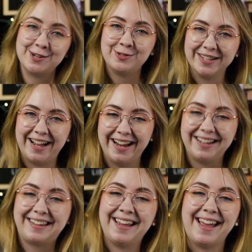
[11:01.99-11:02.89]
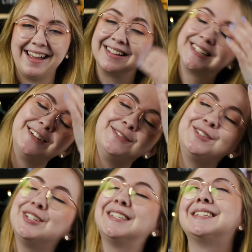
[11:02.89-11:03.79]
don't like, and it
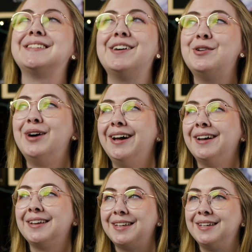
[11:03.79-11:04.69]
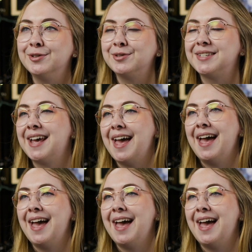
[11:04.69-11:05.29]
was just so cute.